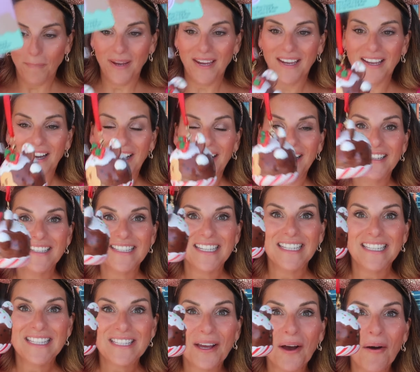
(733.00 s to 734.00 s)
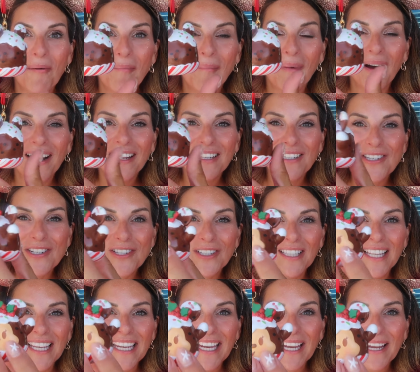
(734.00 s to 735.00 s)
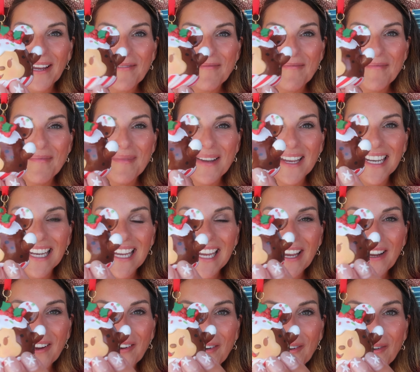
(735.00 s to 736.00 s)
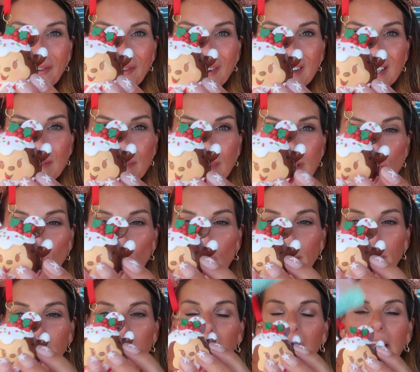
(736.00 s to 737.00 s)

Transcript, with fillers: because it's a Munchling mini Christmas ornament.